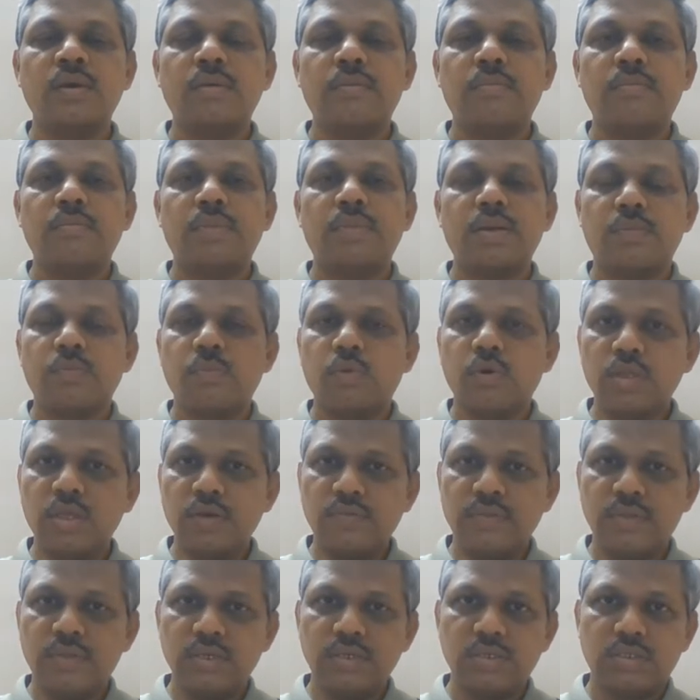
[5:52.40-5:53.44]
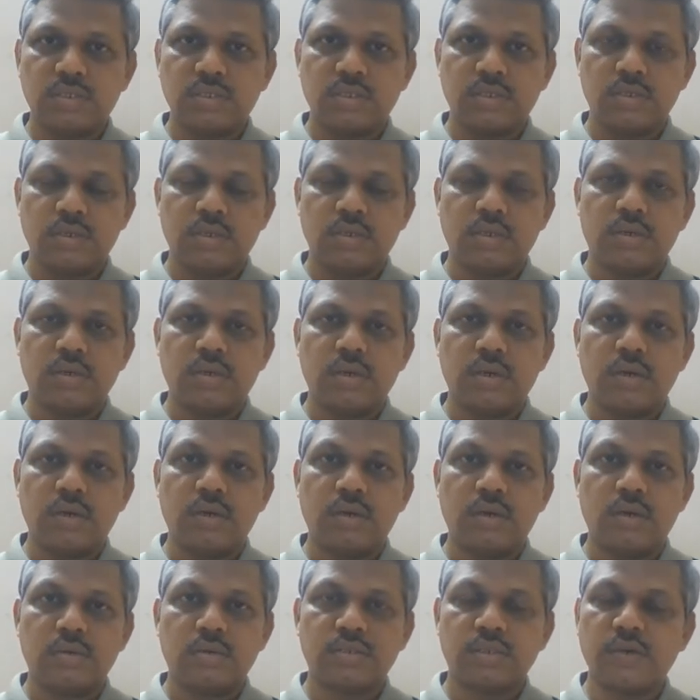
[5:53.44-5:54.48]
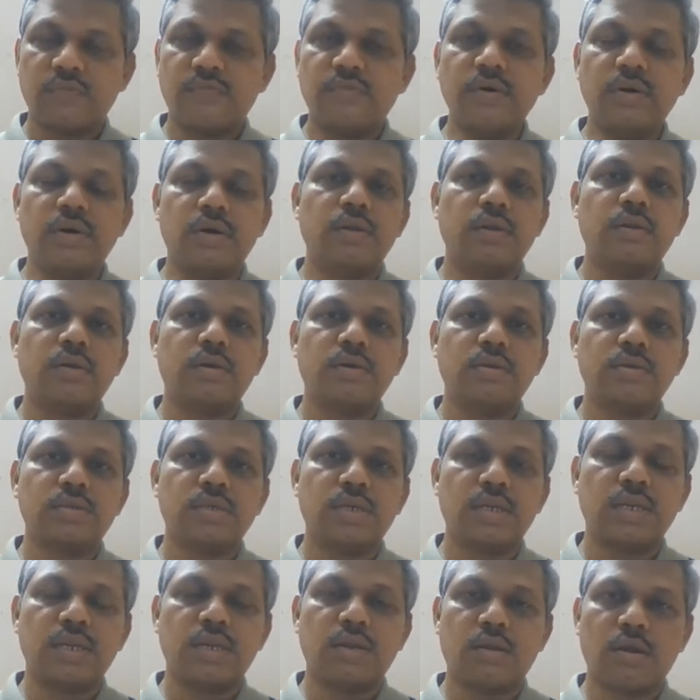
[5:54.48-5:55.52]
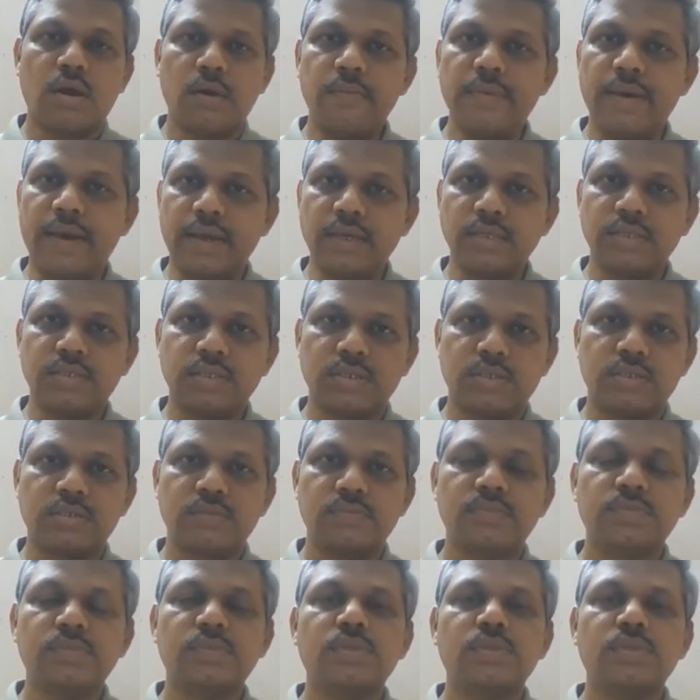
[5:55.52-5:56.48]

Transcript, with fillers: but both of these uh, suffer uh, certain drawbacks